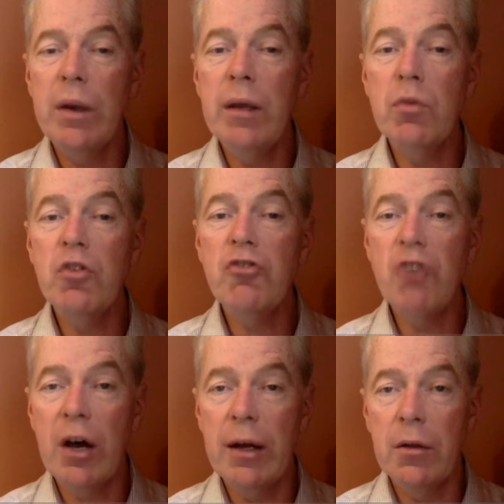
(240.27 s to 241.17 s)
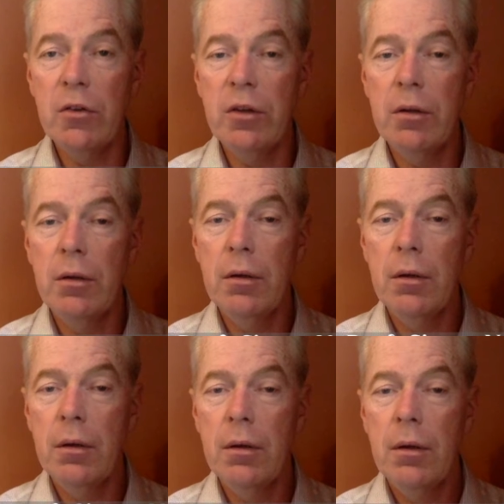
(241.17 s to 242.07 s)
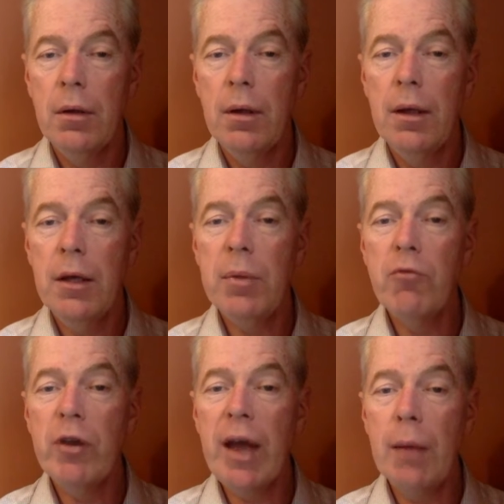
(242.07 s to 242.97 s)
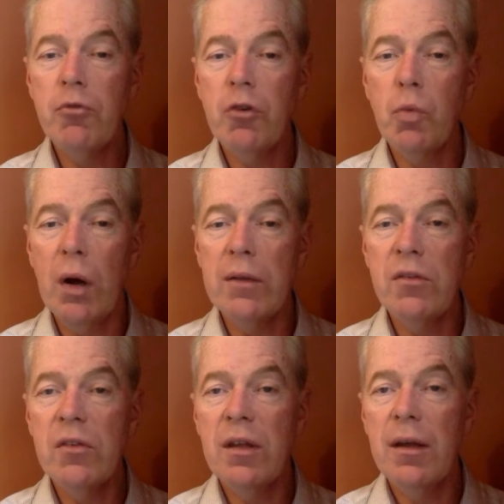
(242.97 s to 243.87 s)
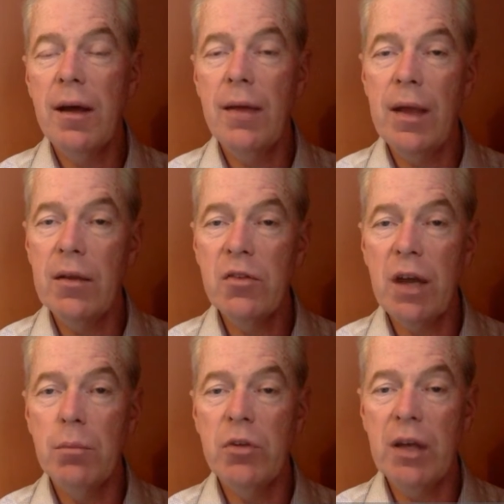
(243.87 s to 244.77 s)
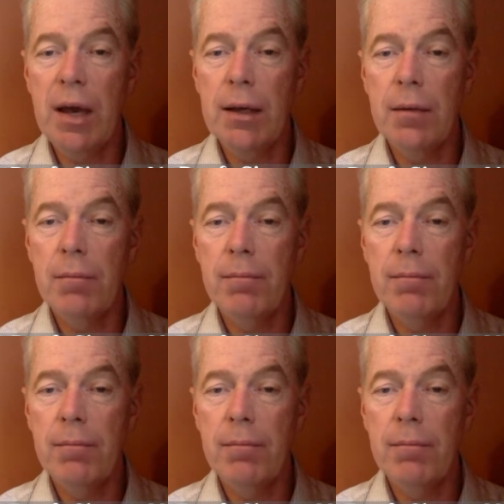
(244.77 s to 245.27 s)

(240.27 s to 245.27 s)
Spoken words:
when he was a child. He had been recaptured once and then escaped again.